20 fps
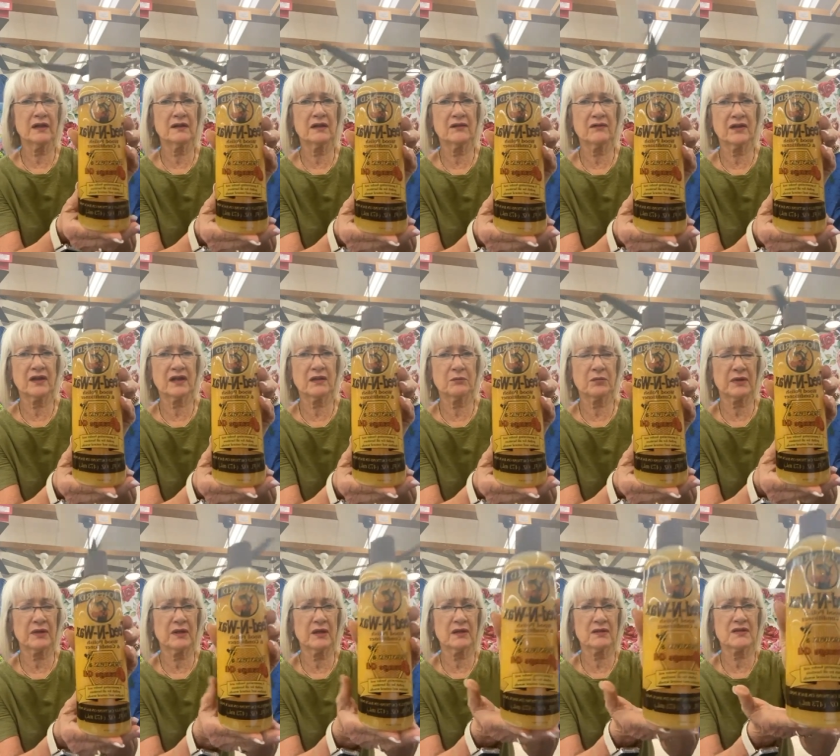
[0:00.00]
I never can
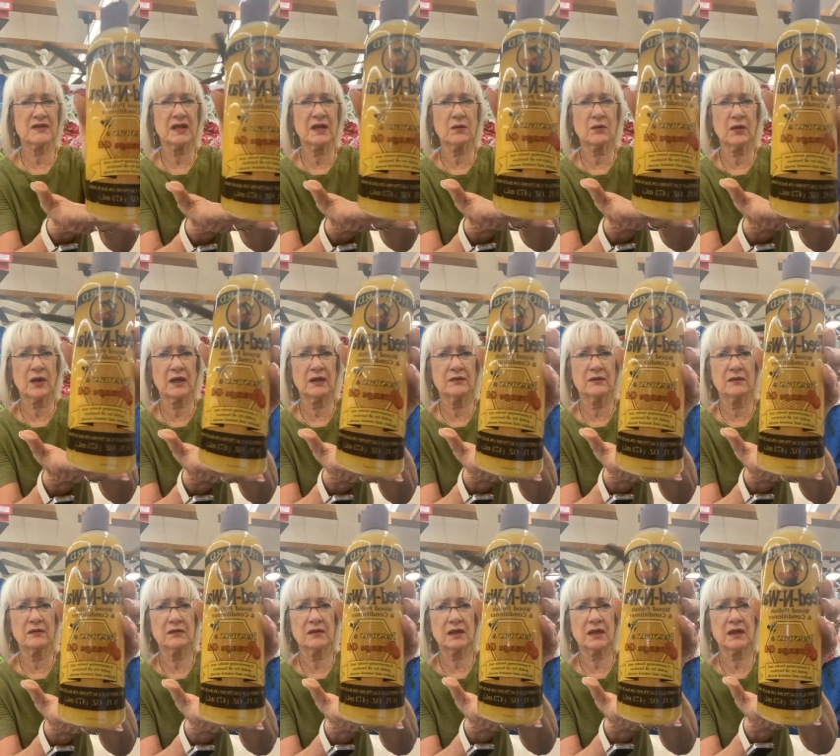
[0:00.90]
pronounce that right,
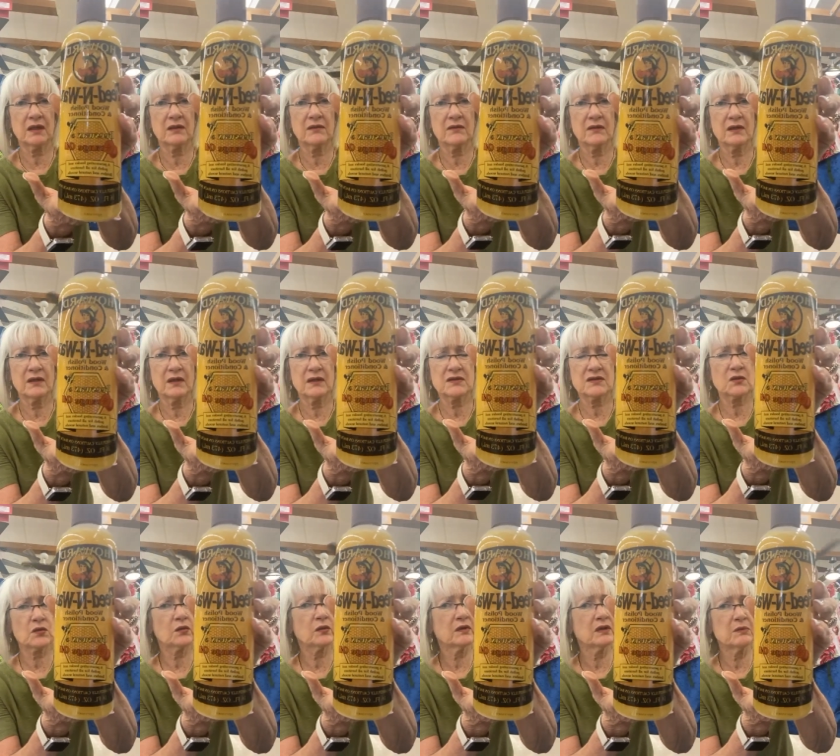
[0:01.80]
okay?
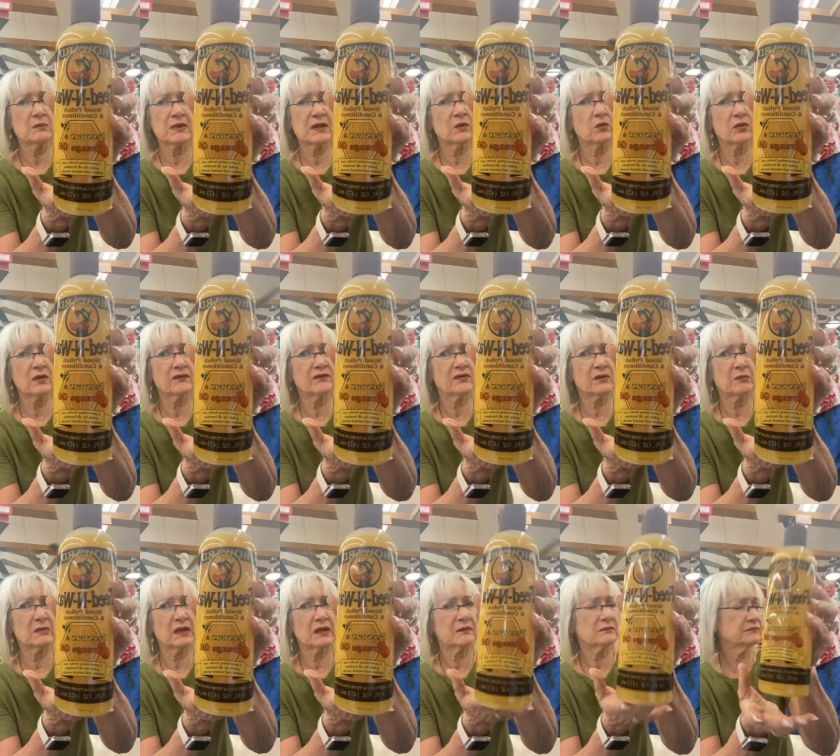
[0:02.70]
It's a really big word for
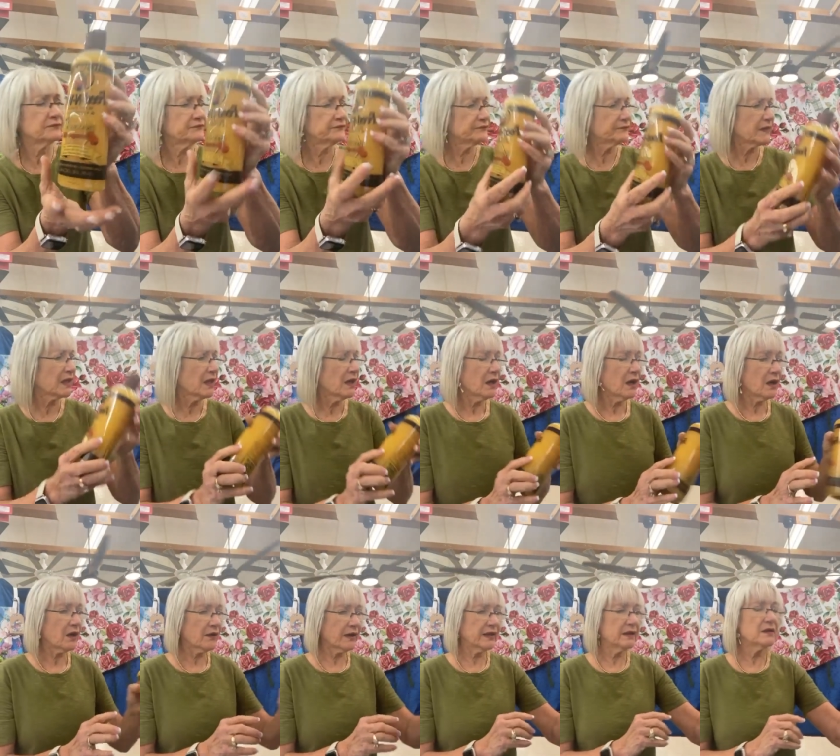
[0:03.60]
me.
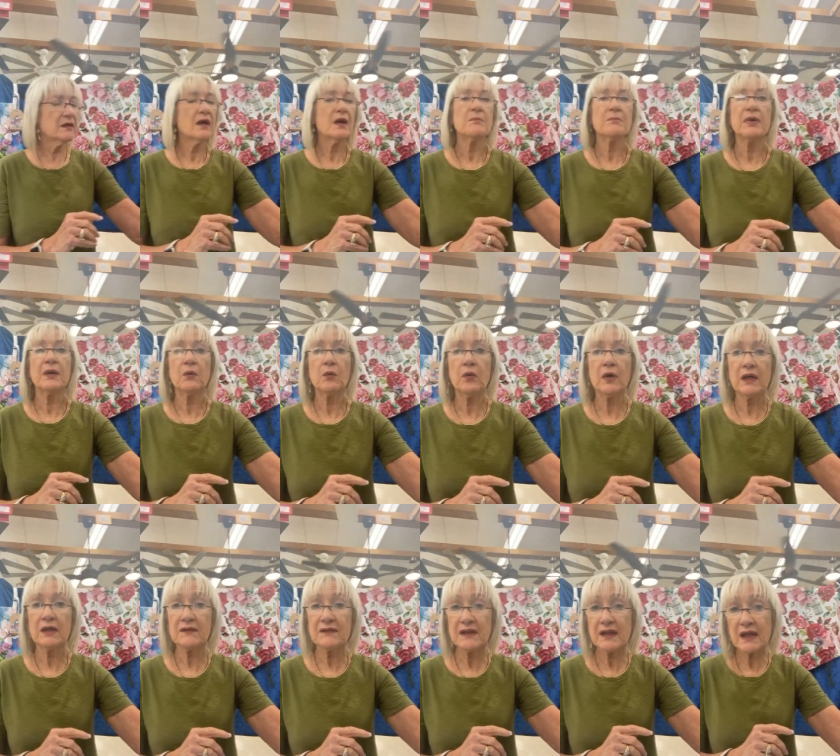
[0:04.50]
All right, but
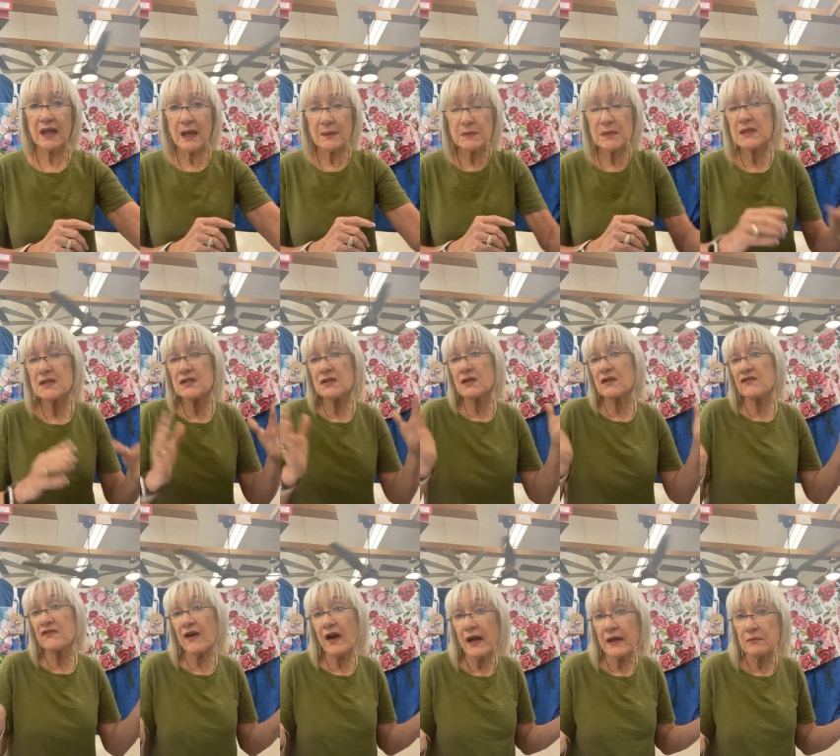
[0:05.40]
what if the cabinets
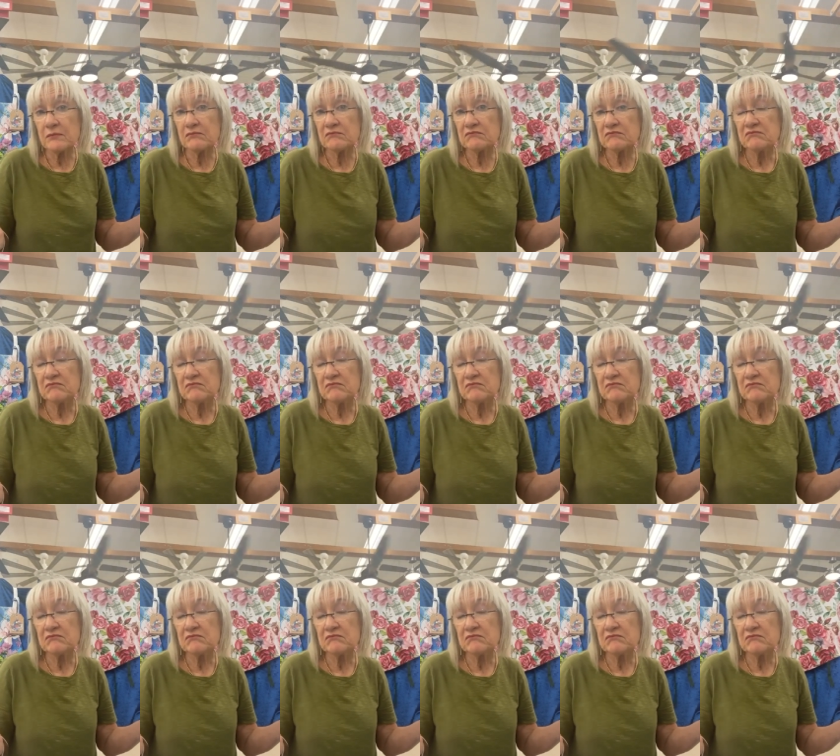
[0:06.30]
look fine?